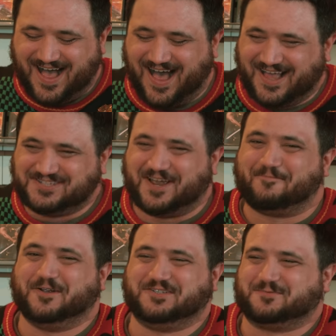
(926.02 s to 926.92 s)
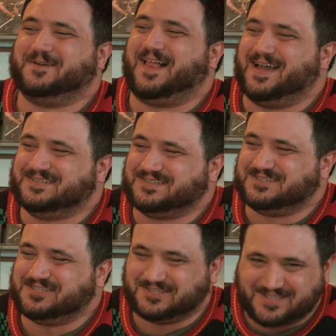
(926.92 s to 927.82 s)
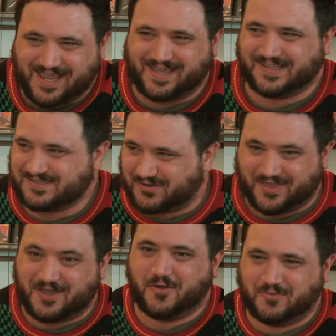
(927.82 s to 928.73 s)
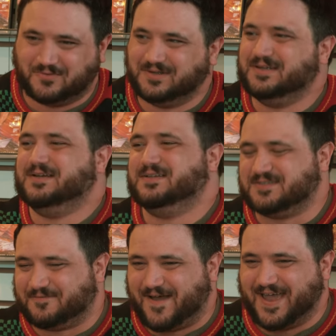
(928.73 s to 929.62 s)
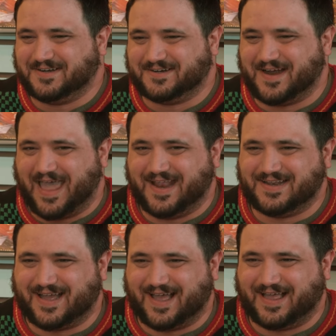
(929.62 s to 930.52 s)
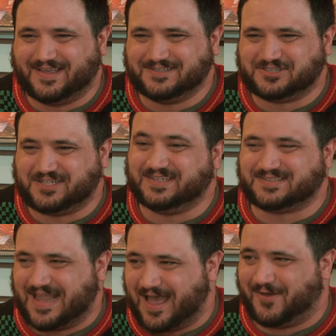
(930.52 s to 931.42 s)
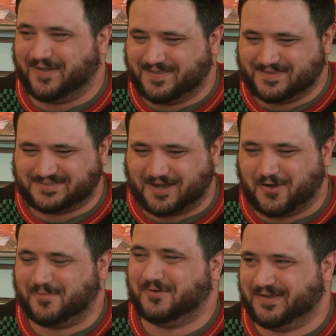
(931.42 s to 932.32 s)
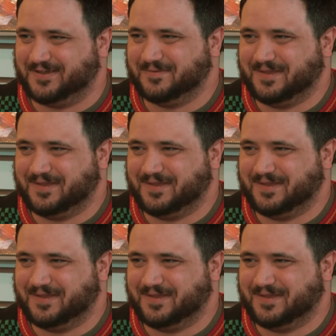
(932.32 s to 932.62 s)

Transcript: Uh, Jeff Bridges realizes she's taken, so they go to find her, and uh, she is now in the ceremony,